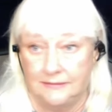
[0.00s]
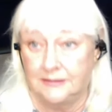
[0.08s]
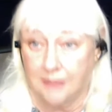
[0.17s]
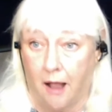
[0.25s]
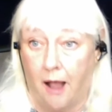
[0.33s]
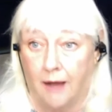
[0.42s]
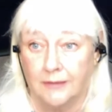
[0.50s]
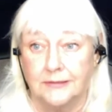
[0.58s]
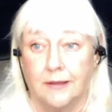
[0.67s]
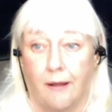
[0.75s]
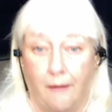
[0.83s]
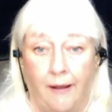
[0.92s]
into
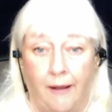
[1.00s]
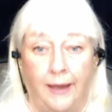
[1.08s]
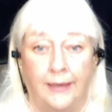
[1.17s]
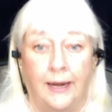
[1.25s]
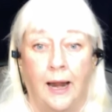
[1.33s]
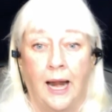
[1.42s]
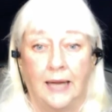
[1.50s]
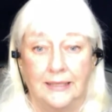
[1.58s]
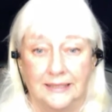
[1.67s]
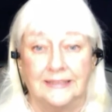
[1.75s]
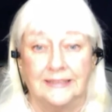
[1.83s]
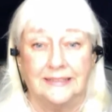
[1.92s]
an ice skating rink.